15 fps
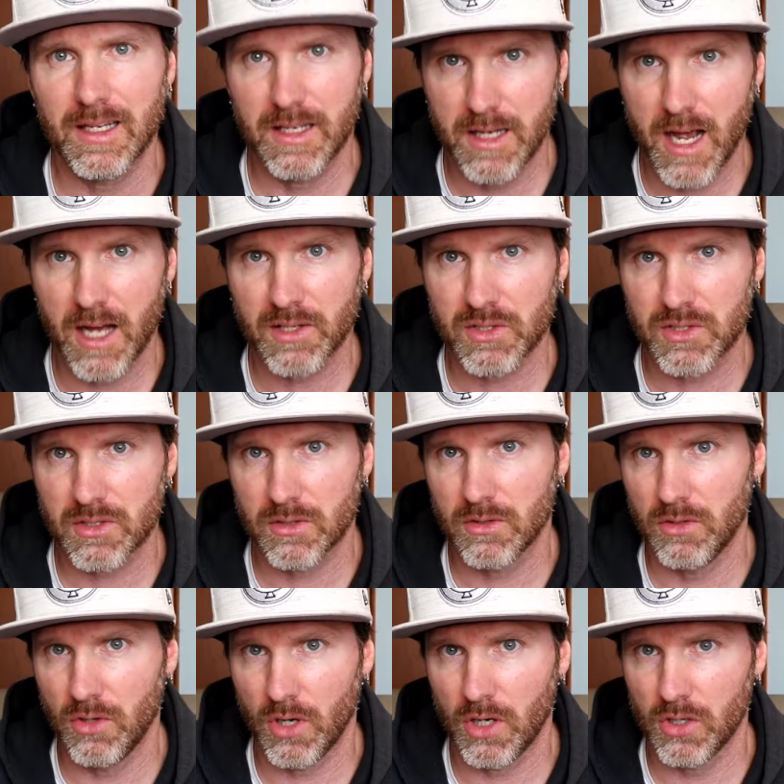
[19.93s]
Yes,
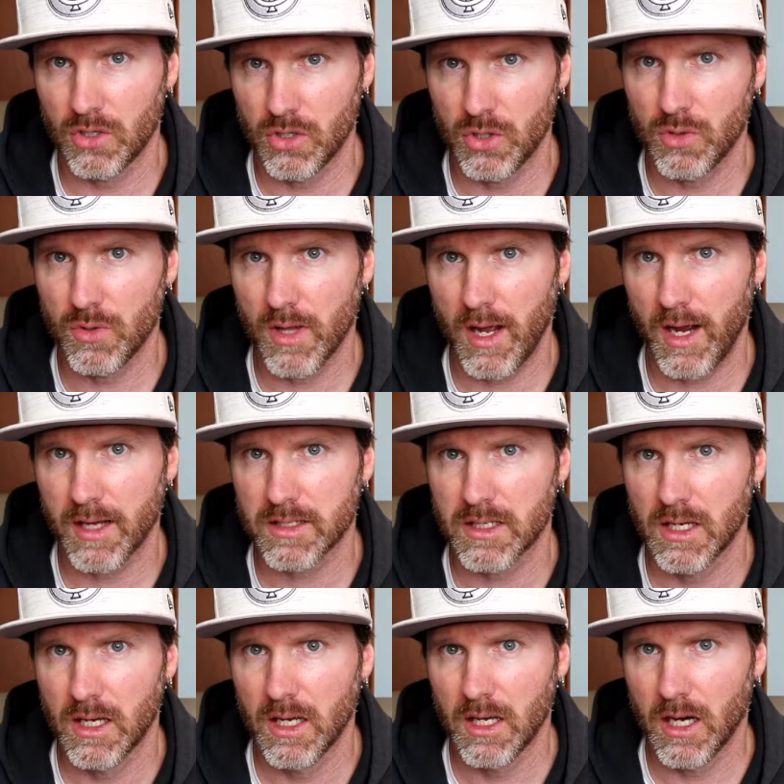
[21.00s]
you can do that.